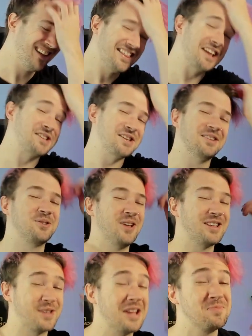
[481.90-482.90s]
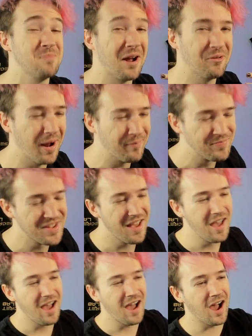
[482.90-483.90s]
That's my rap.
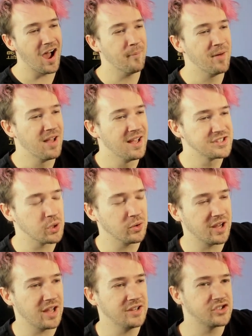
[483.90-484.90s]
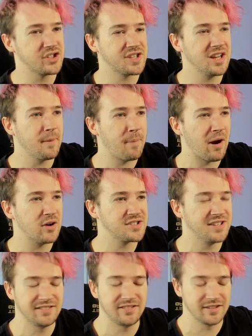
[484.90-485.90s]
So like it, just in comparison
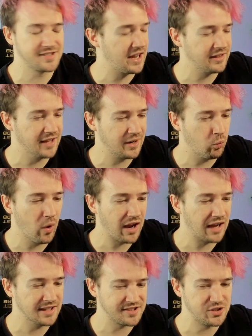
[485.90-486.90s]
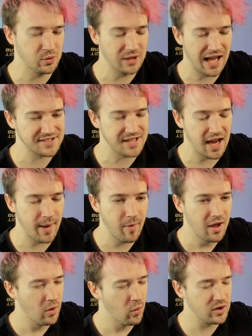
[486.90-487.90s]
to this, like what I listened to last time,
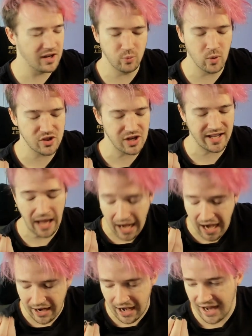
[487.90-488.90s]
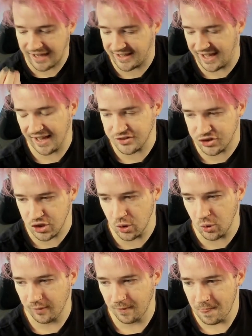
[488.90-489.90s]
which I can't
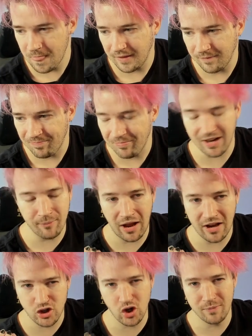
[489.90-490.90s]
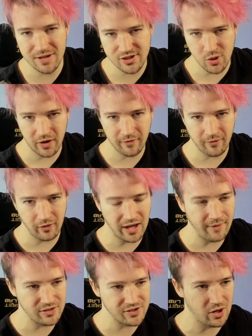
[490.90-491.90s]
do. Like, I shouldn't be doing for, like,
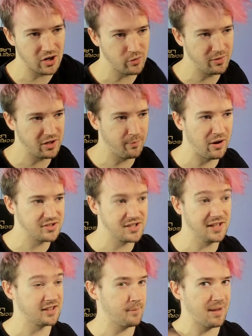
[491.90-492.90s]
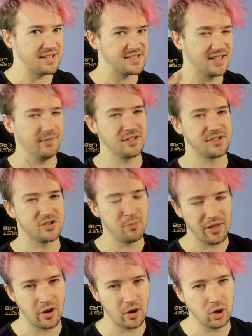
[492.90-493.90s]
every song. I shouldn't be comparing to, like, the best thing I've listened to
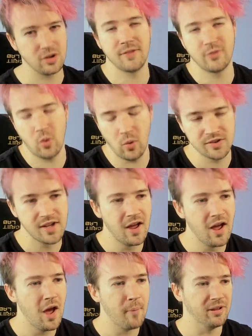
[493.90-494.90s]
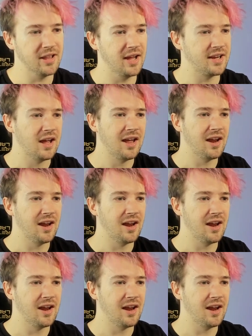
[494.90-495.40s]
by that artist, of course. But, like,